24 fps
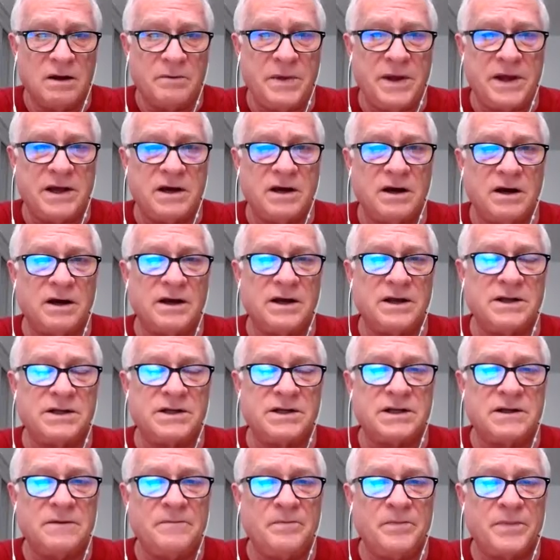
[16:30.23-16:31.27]

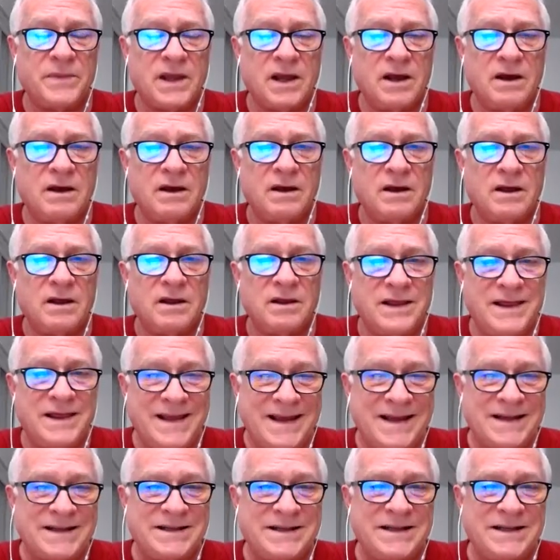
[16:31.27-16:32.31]
Because
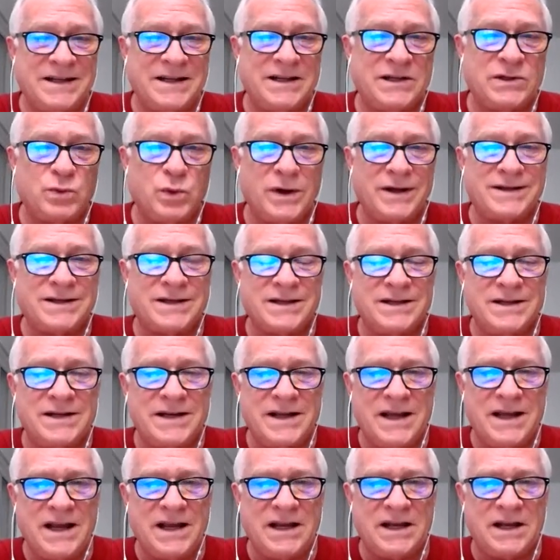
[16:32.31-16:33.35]
this is what's
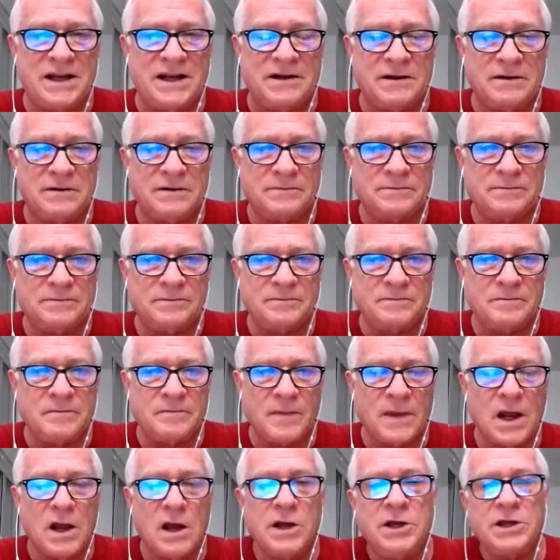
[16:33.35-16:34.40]
needed.
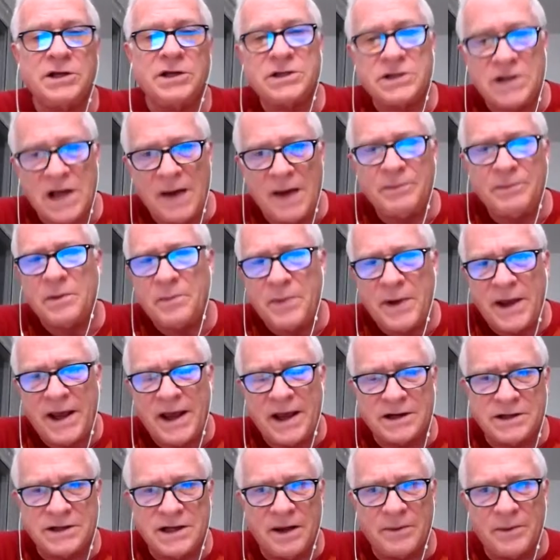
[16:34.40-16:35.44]
You stop the
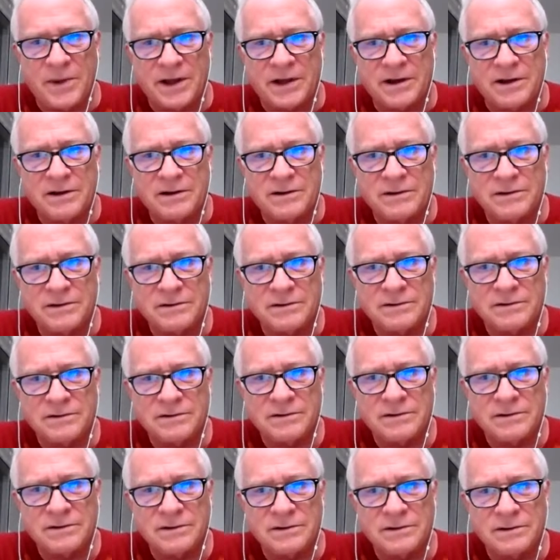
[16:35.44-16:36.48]
pandemic,
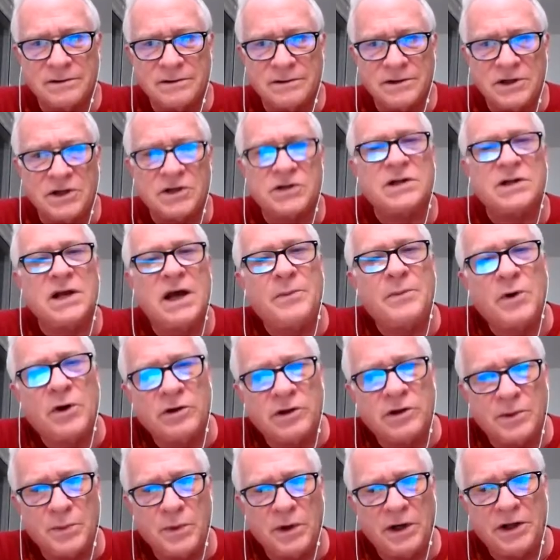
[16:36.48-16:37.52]
you stop
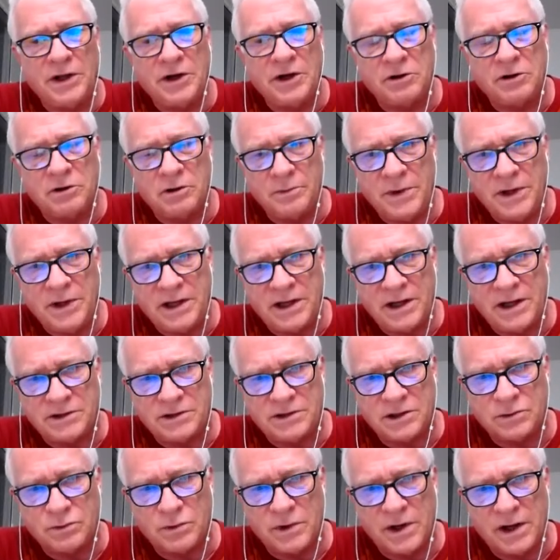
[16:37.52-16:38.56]
all the political
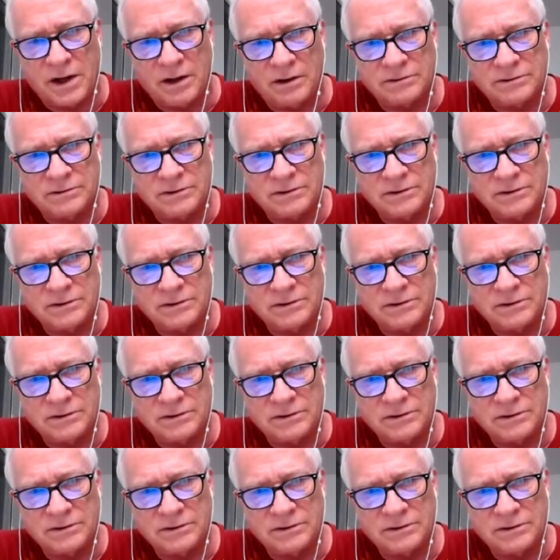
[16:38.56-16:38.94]
BS as well.